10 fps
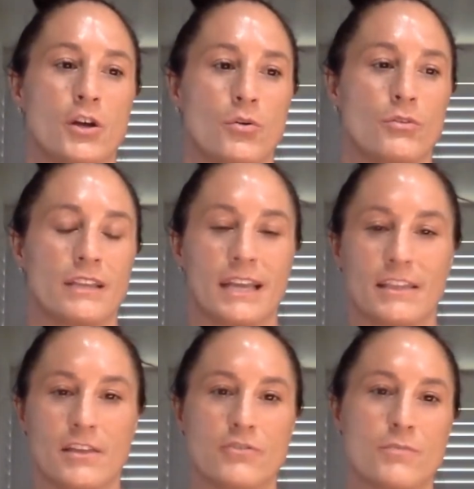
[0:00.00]
get those
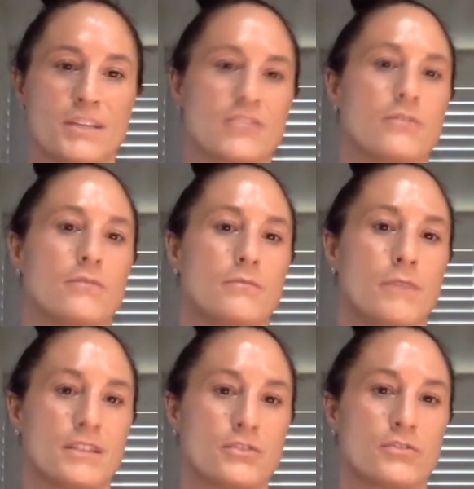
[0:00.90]
muscle muscles
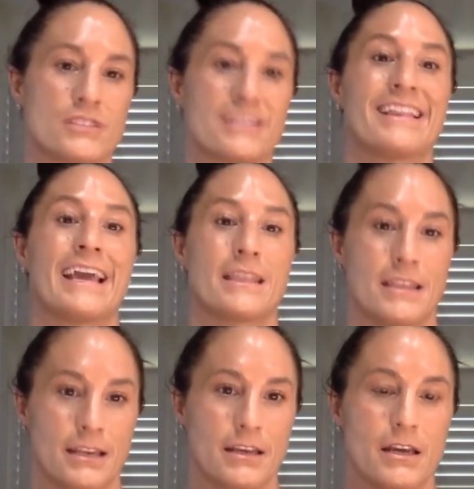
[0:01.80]
to lengthen
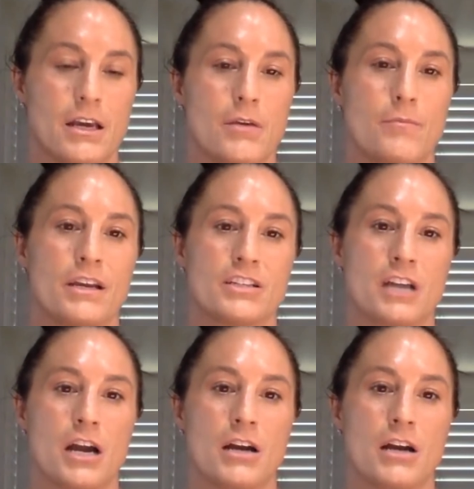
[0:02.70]
because our yeah,